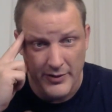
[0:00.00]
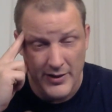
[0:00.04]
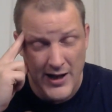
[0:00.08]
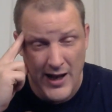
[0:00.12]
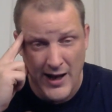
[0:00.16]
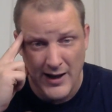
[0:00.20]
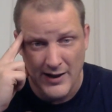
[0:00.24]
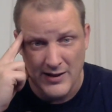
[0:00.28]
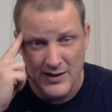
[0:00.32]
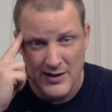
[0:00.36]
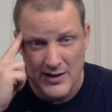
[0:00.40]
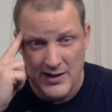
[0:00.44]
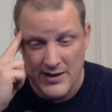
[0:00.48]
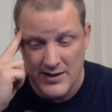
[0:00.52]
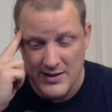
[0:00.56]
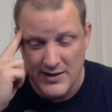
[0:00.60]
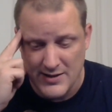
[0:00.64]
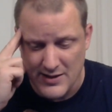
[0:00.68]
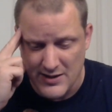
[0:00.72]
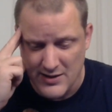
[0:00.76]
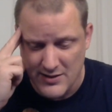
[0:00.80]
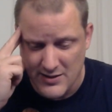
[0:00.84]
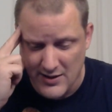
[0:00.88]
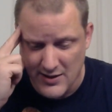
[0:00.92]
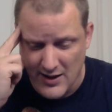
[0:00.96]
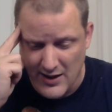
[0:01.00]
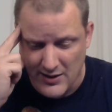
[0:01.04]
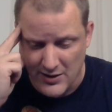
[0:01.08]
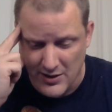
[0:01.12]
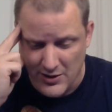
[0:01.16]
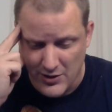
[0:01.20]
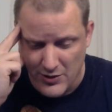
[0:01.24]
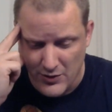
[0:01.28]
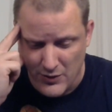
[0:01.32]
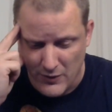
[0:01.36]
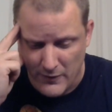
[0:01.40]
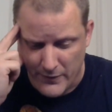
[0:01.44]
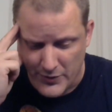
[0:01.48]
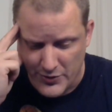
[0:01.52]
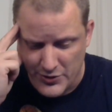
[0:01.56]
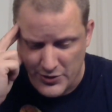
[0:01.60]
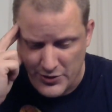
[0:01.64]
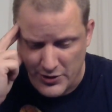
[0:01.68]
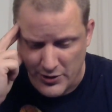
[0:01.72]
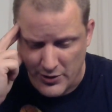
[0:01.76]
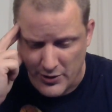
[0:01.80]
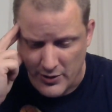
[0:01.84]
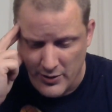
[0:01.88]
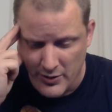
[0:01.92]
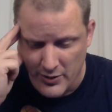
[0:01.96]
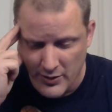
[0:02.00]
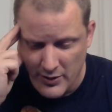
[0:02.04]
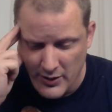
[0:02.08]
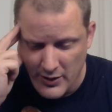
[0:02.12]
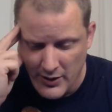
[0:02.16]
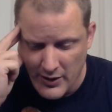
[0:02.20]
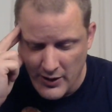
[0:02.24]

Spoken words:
and not an easy thing to do for sure.